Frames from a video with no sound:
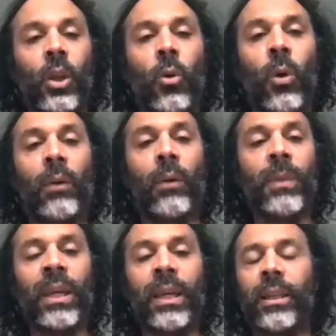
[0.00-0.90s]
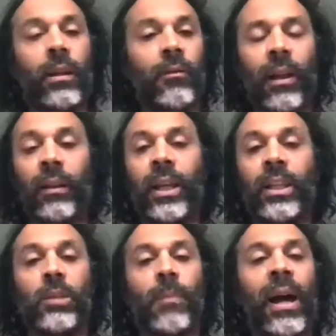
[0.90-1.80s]
I was meeting. I felt
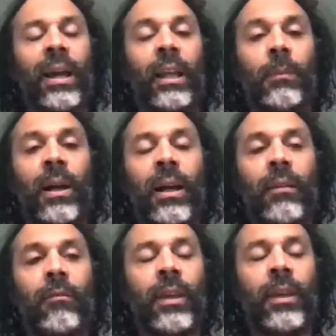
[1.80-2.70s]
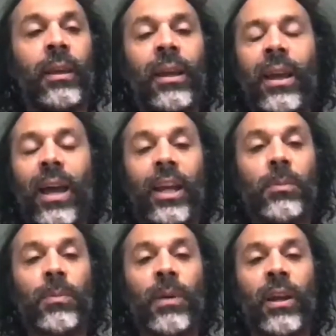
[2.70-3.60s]
inspired by the
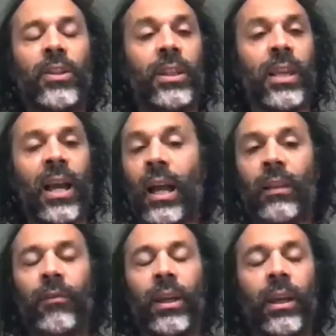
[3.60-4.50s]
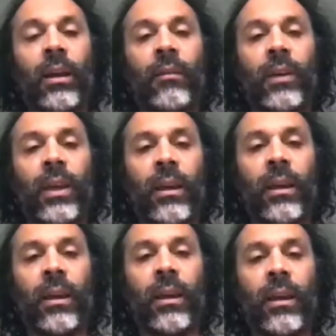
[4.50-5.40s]
experiences I had, the
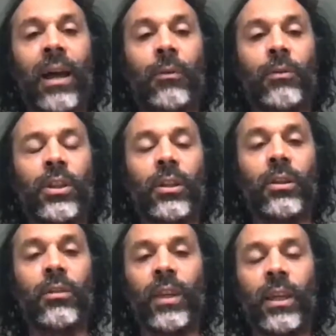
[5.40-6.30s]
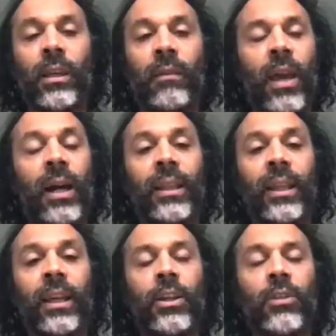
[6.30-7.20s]
encounters, the
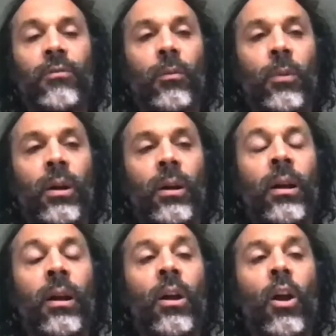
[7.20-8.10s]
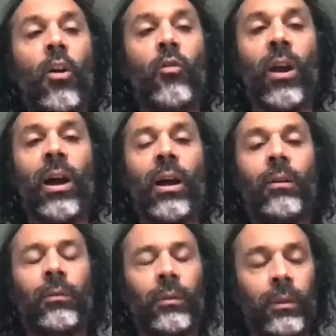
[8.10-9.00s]
ideas that were
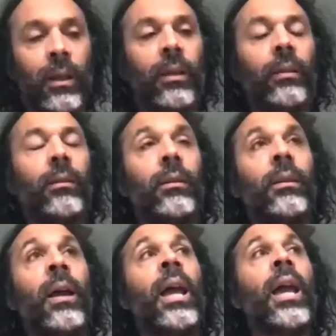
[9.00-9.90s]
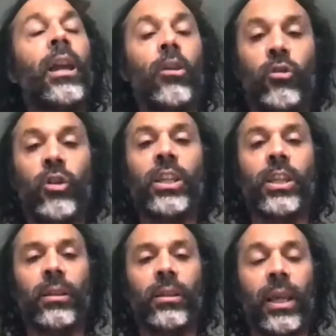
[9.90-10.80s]
around. And
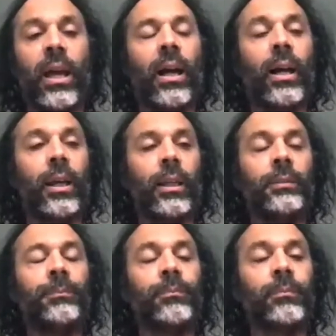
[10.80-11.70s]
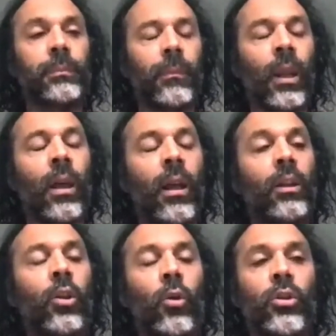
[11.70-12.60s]
increasingly, I
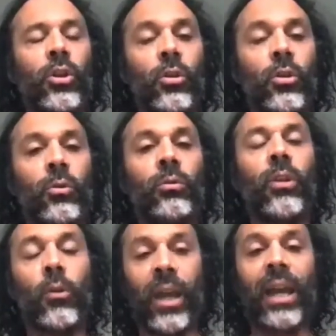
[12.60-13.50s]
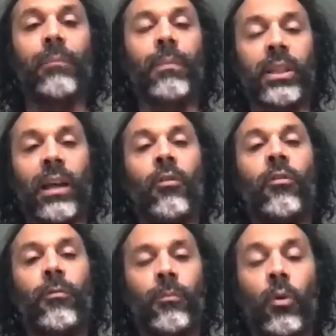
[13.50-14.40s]
looked to locate myself
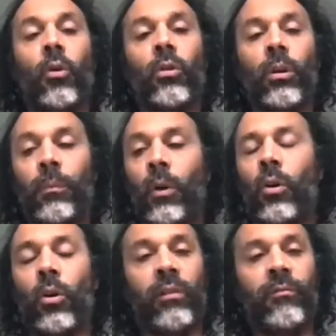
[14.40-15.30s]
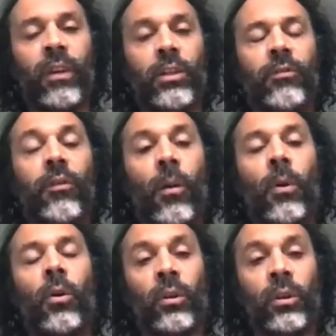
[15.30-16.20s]
more and more in this far
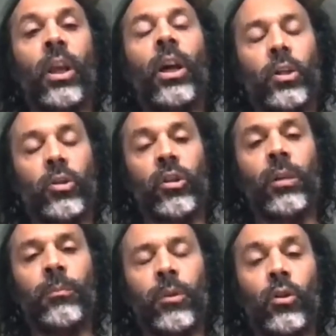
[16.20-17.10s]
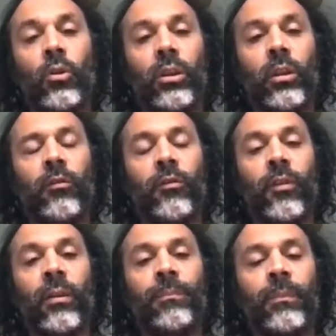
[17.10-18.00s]
more nurturing and productive
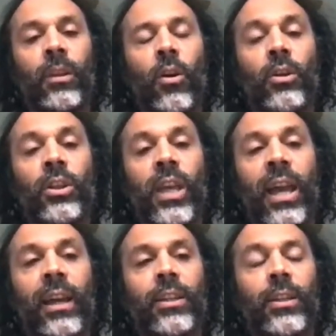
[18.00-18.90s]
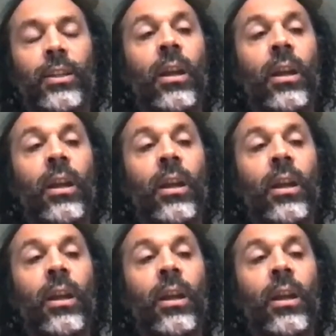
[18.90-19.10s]
context,